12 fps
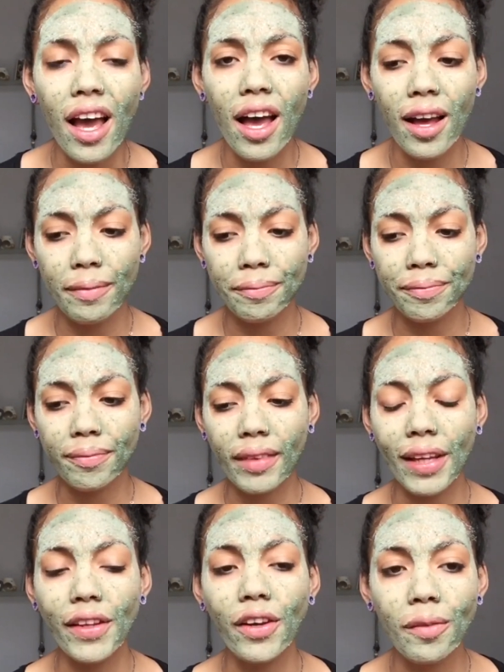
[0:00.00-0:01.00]
And
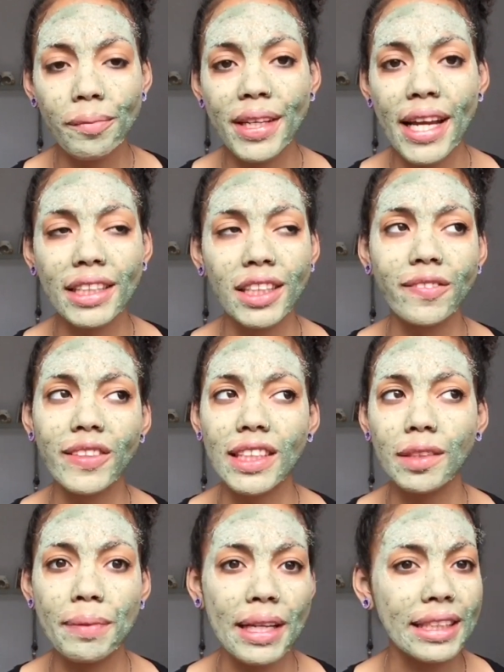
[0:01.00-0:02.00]
the combination of it
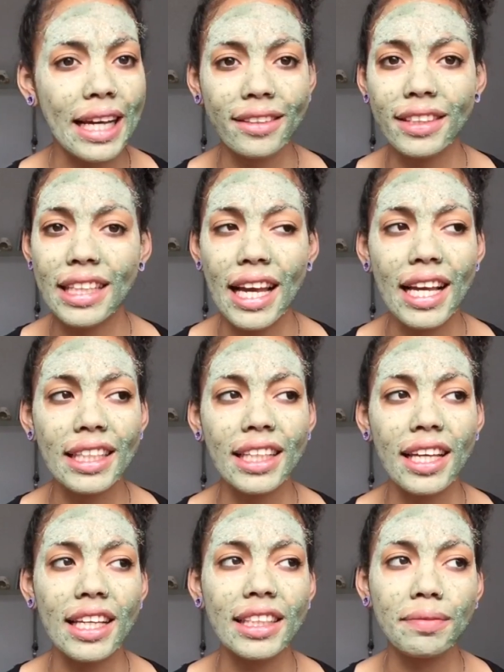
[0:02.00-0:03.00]
just being downstairs
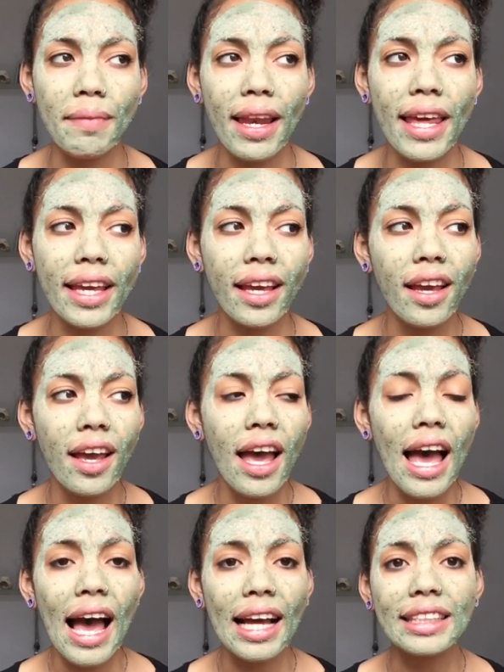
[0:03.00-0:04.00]
and it smelling,
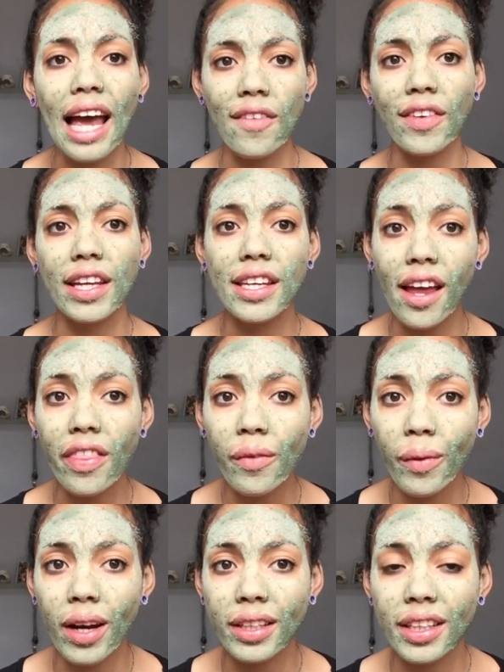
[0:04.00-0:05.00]
and having another
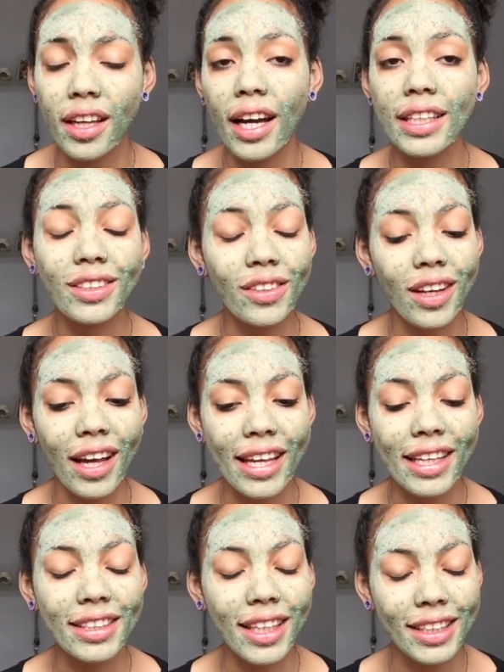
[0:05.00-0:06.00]
one that I do
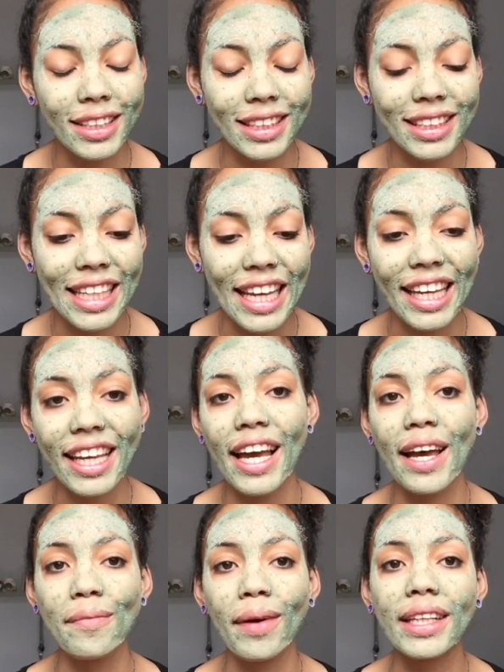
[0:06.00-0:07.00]
like and doesn't stink,
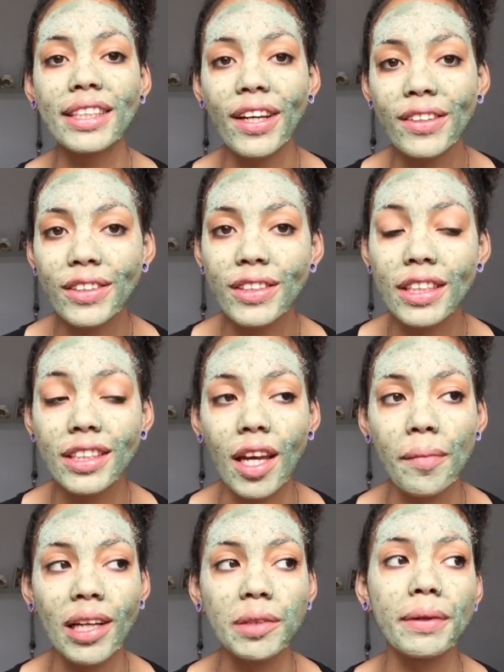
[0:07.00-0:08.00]
I don't use it
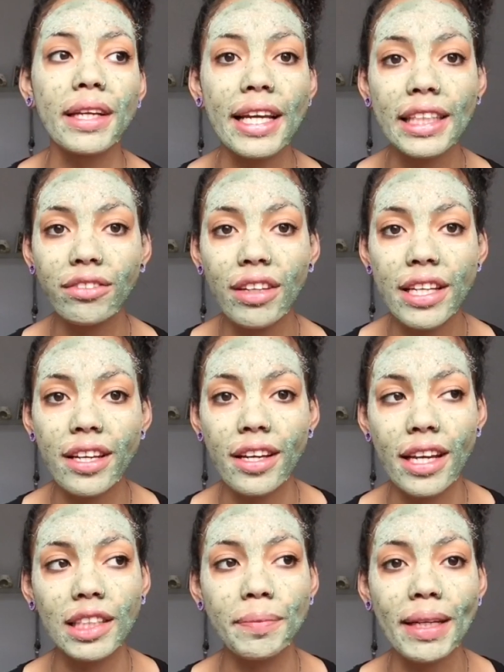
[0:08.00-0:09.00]
so much, it is really
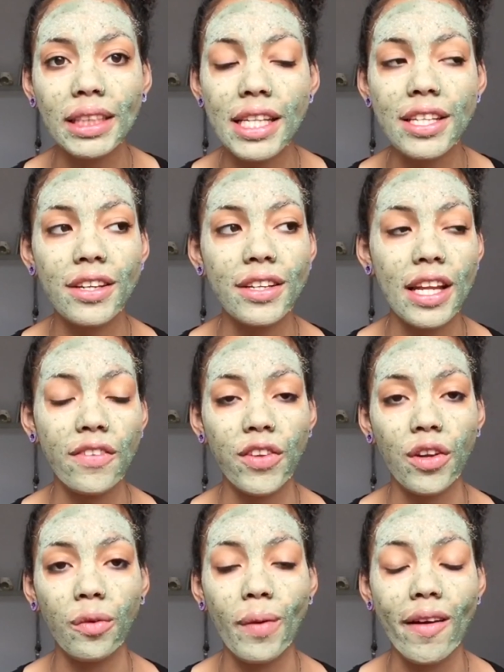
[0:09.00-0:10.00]
good, especially good
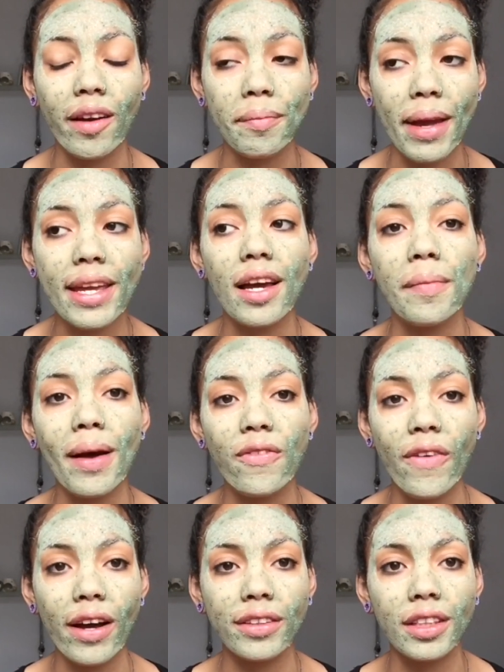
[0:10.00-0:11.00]
if you're wearing makeup. I
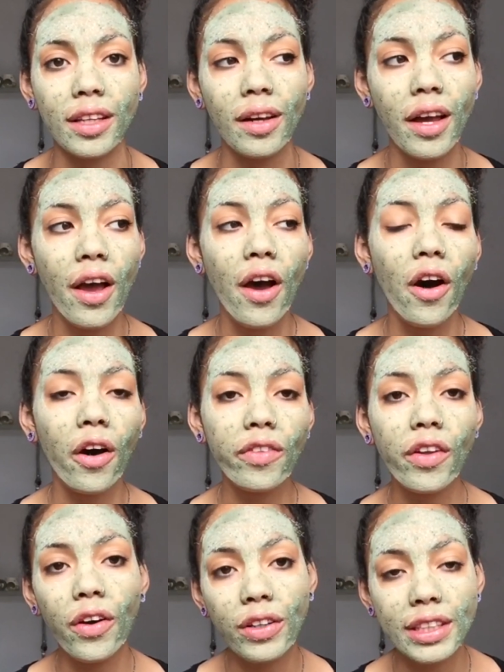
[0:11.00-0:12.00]
found that
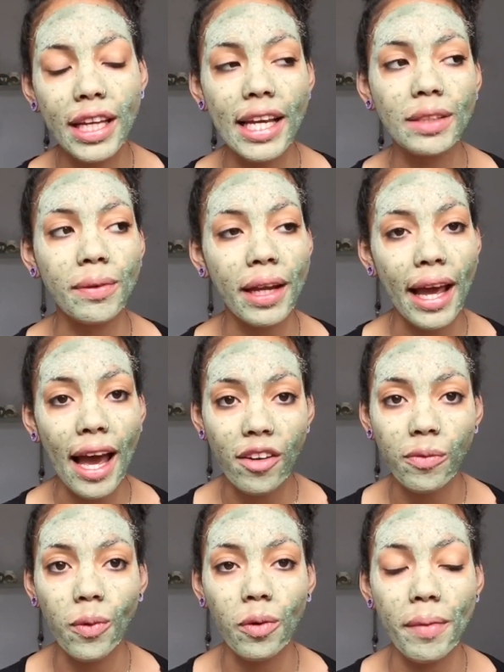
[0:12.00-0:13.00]
on the odd days when I
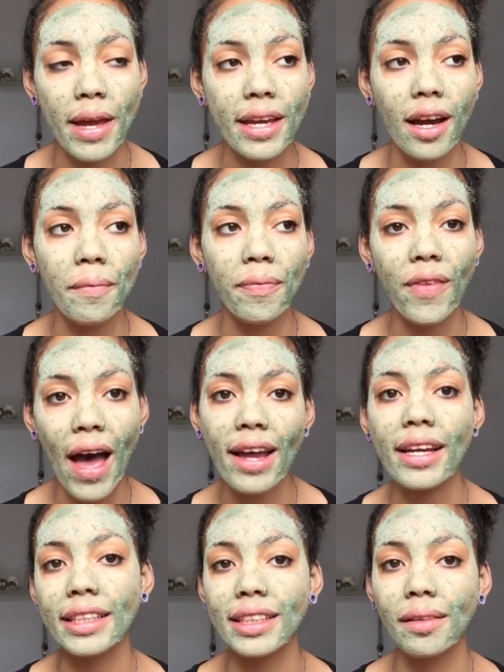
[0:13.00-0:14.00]
have worn makeup,
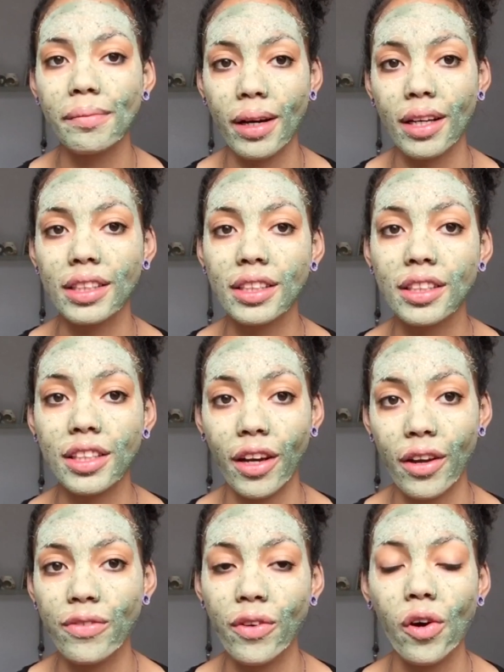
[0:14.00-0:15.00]
that is the mask to
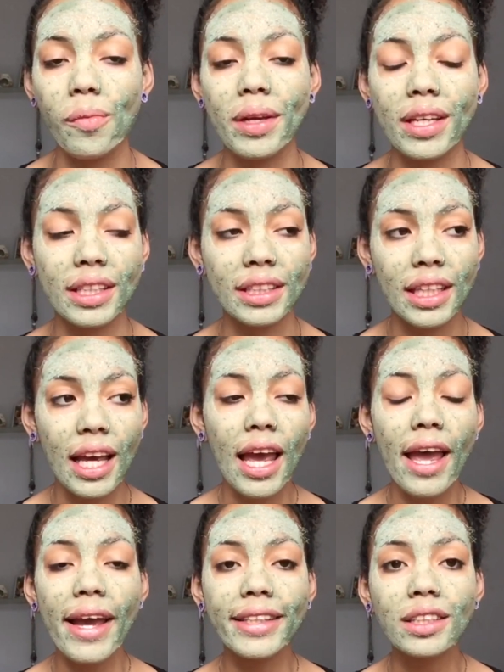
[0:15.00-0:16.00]
go for, because
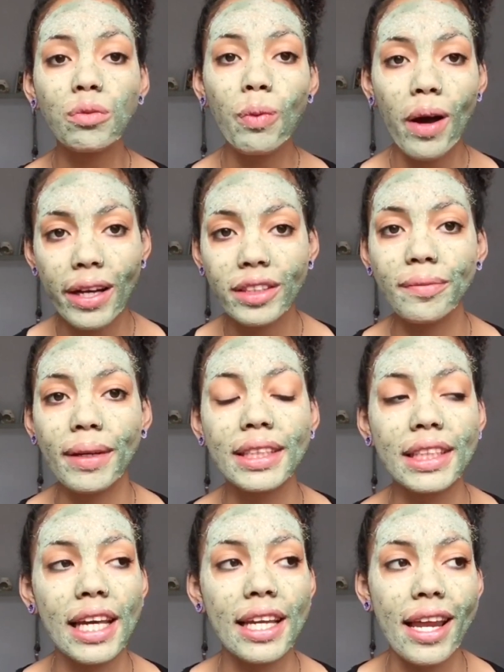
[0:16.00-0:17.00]
it just works for my
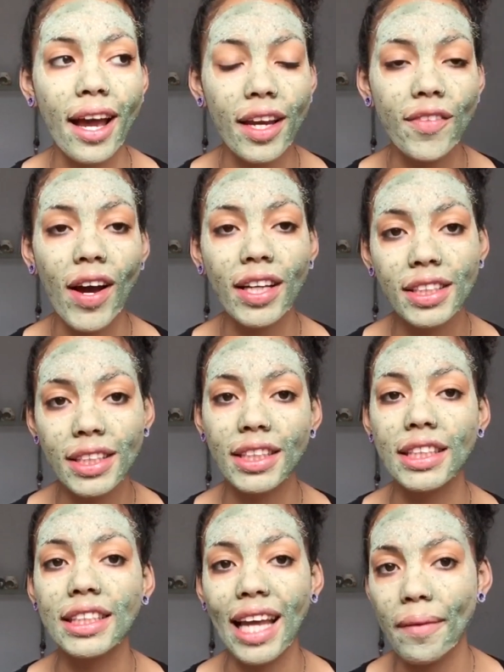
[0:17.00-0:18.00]
skin. It kind of
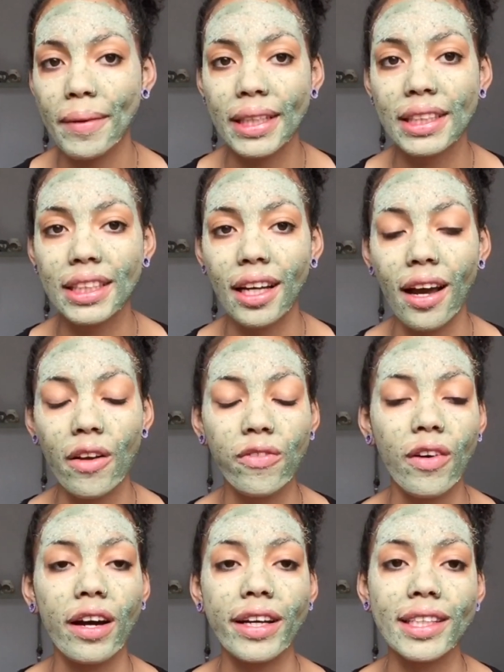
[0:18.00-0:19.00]
undoes the damage that I
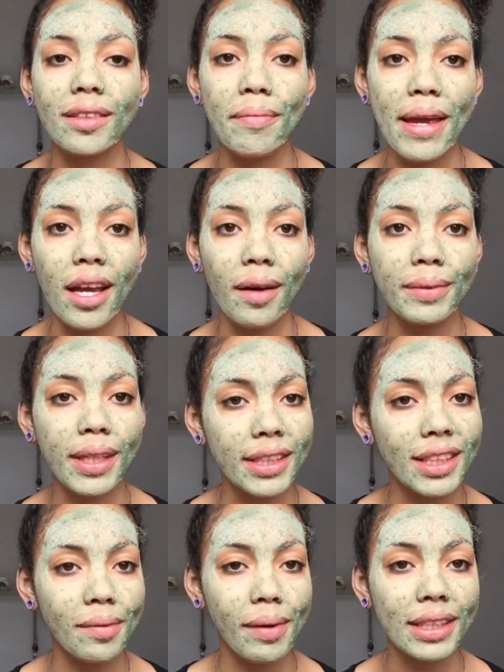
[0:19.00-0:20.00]
find makeup
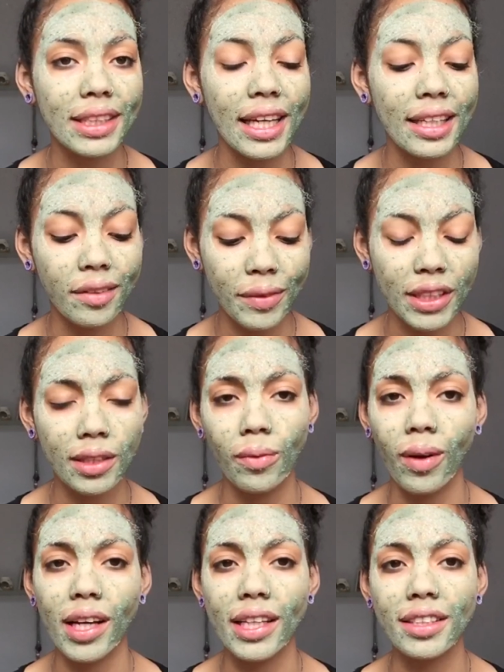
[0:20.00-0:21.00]
does to my skin, which is
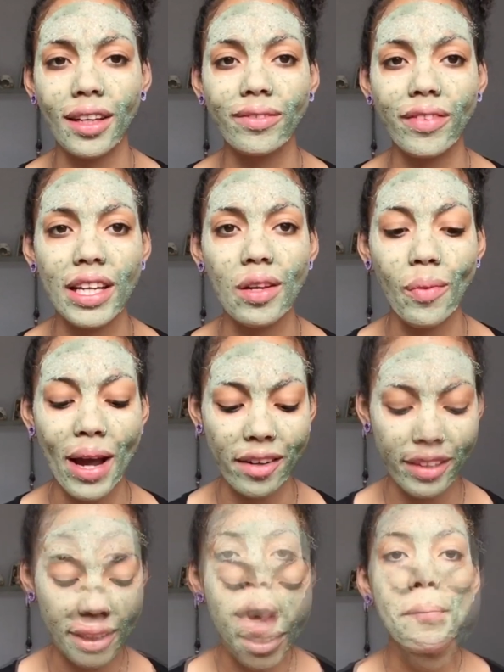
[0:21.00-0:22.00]
why I don't really
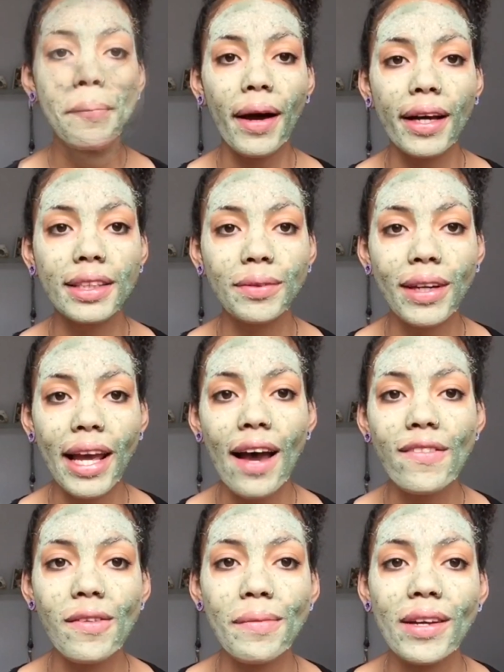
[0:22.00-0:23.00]
wear it. But what I
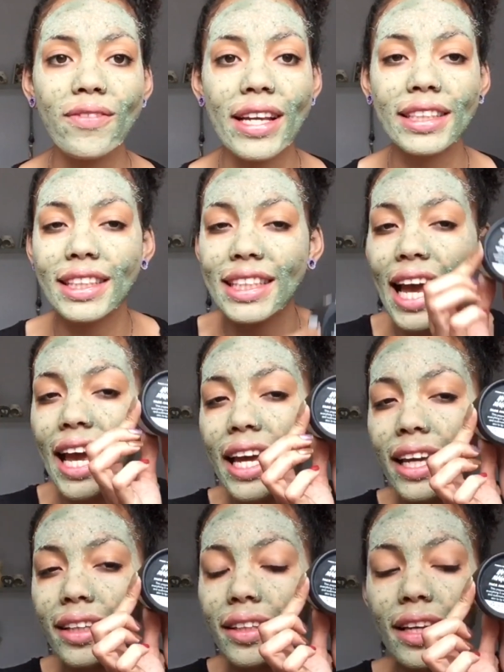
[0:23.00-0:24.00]
have on my face
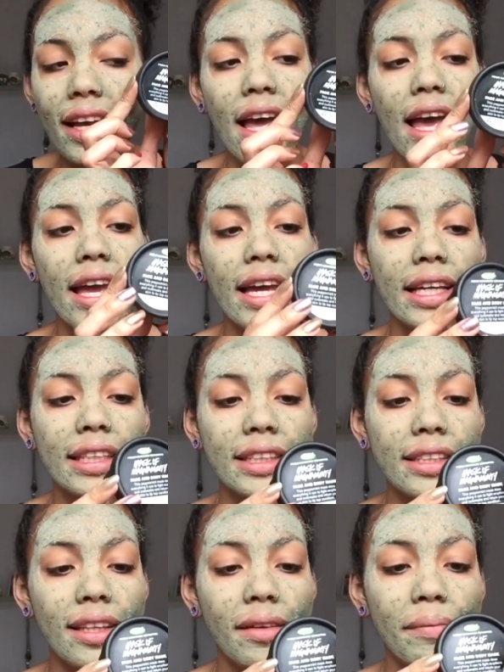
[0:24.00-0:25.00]
today is
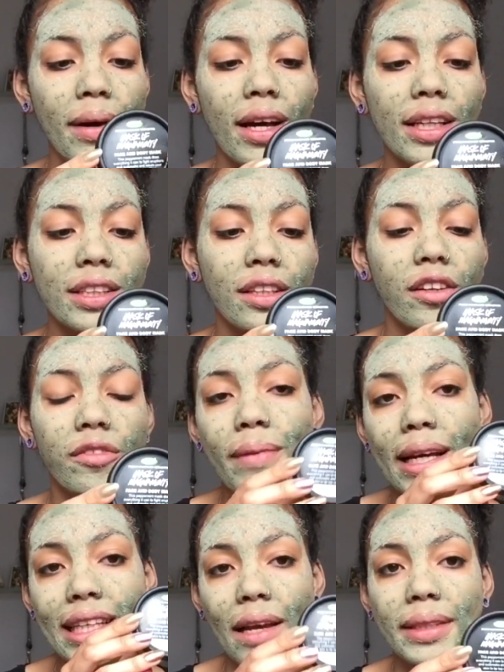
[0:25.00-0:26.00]
the mask of
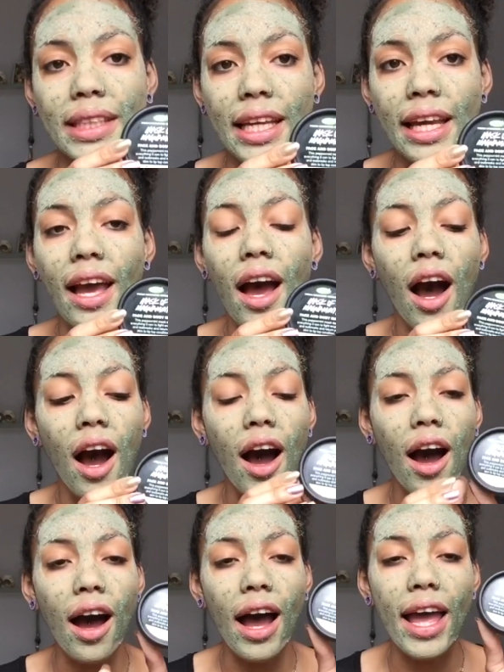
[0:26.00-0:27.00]
Magnamity.
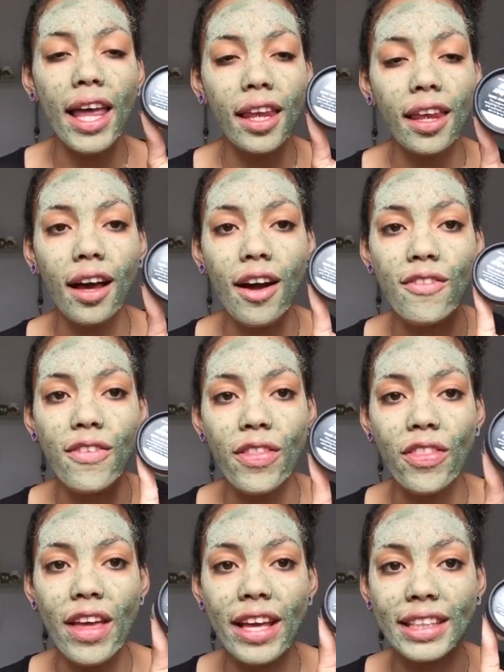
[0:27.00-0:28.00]
I love
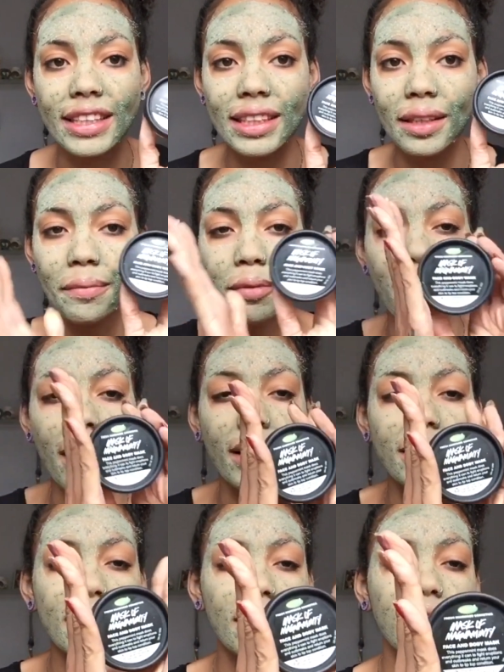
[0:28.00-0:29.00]
this
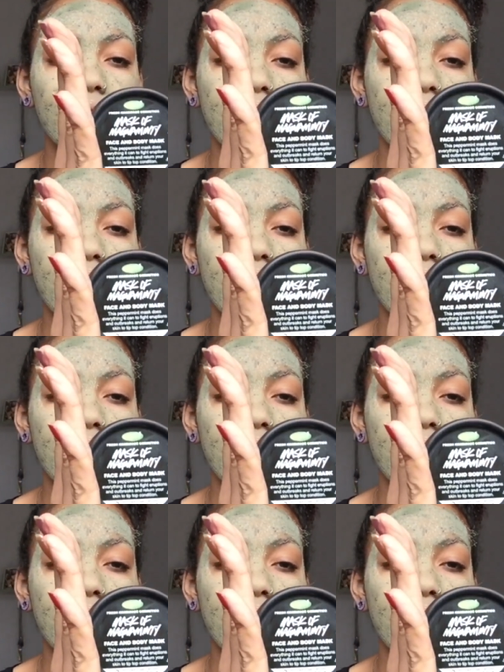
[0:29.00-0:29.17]
product.